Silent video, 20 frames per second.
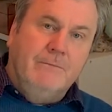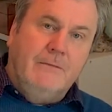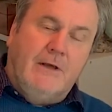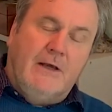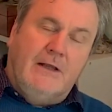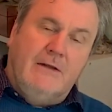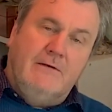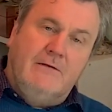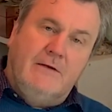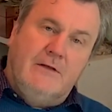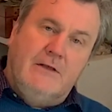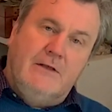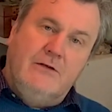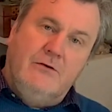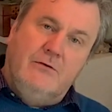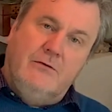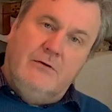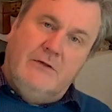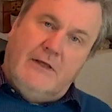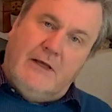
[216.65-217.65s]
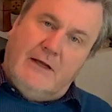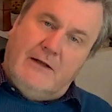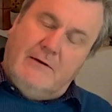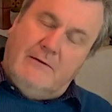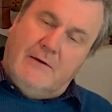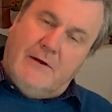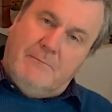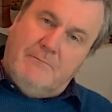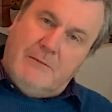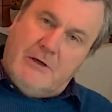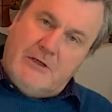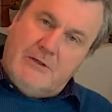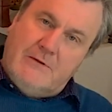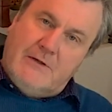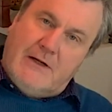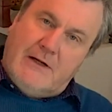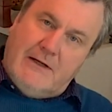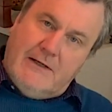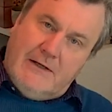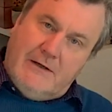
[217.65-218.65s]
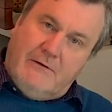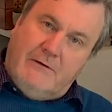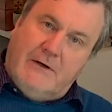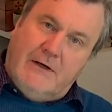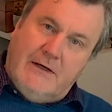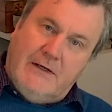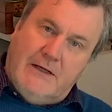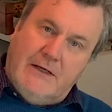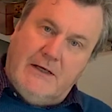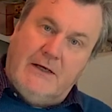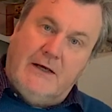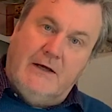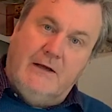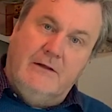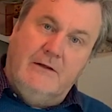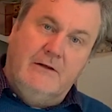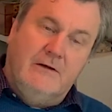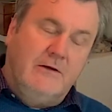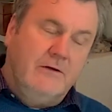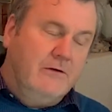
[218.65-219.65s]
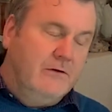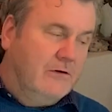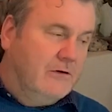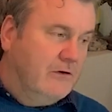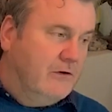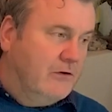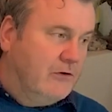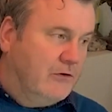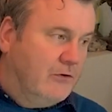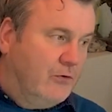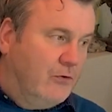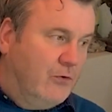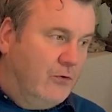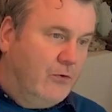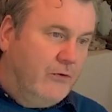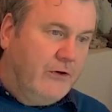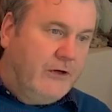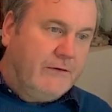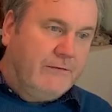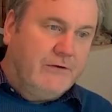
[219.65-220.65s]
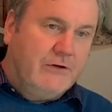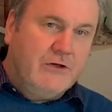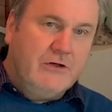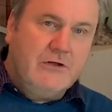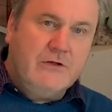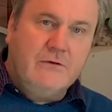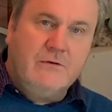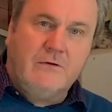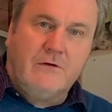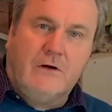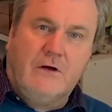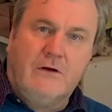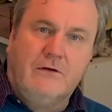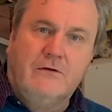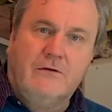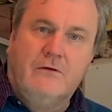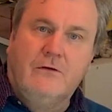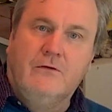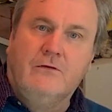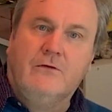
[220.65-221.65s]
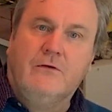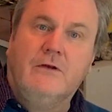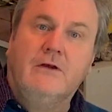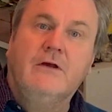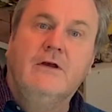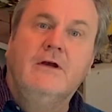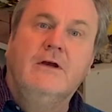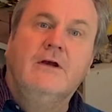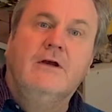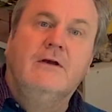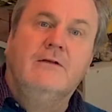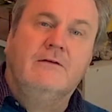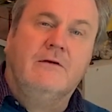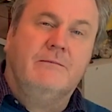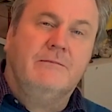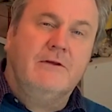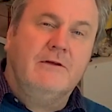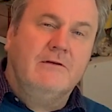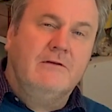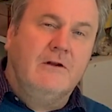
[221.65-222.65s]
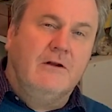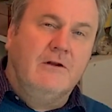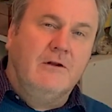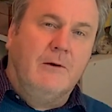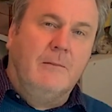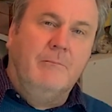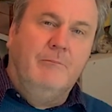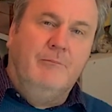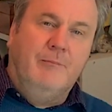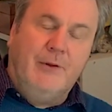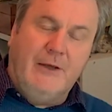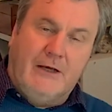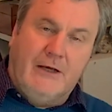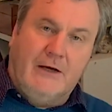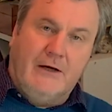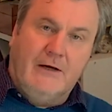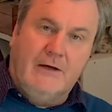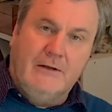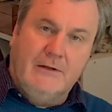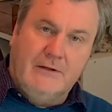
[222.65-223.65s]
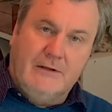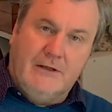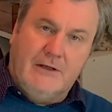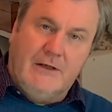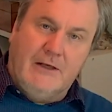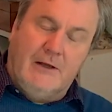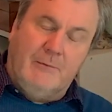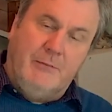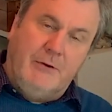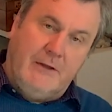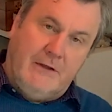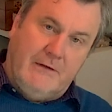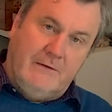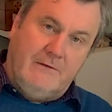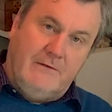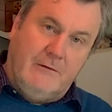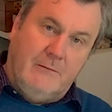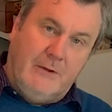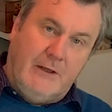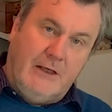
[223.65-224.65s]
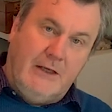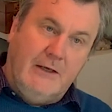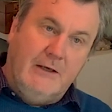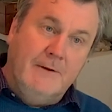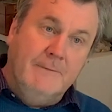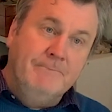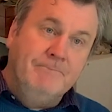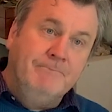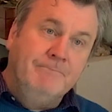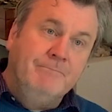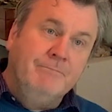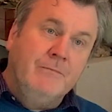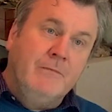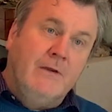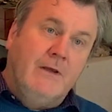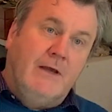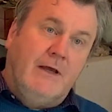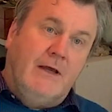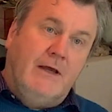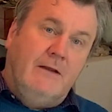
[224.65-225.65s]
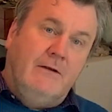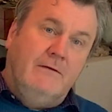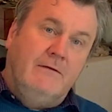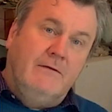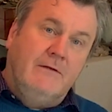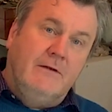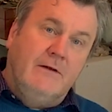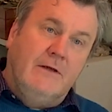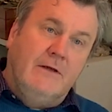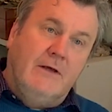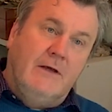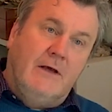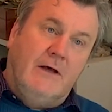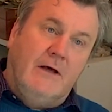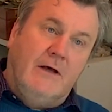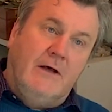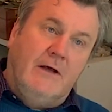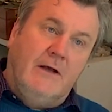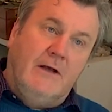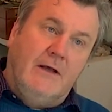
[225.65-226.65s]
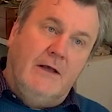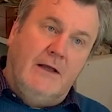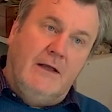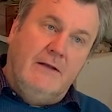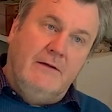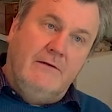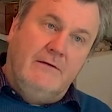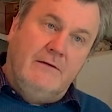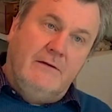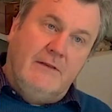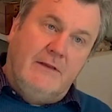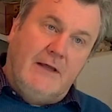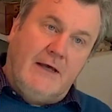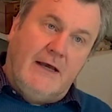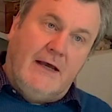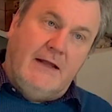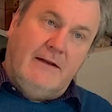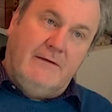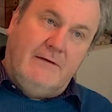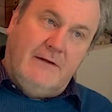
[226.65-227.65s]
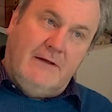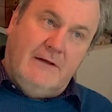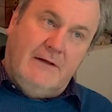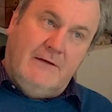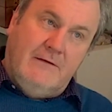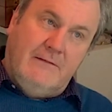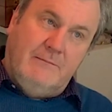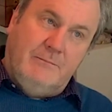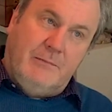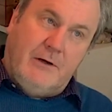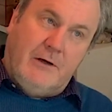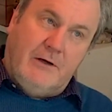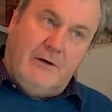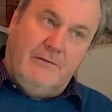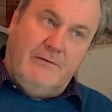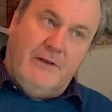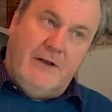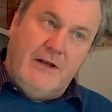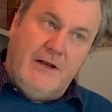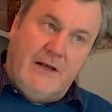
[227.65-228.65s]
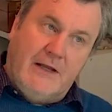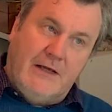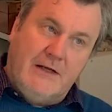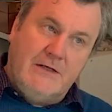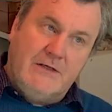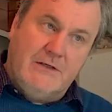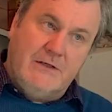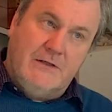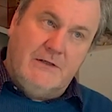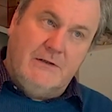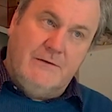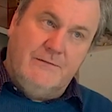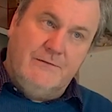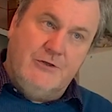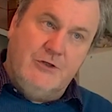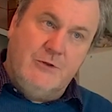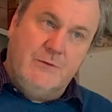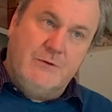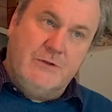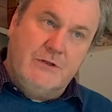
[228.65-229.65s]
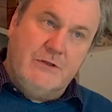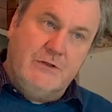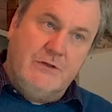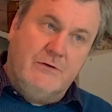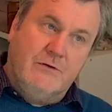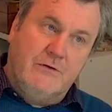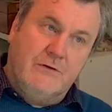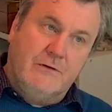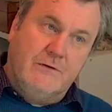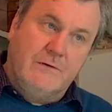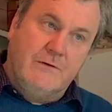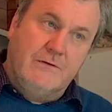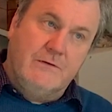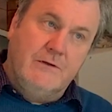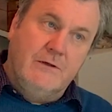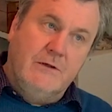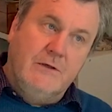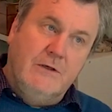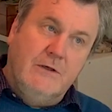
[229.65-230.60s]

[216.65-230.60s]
And you'll get a much clearer idea. You know, you can look at all the different news articles, something's a lot bigger than it appears to be. And that is part of the nature of Jupiter Uranus.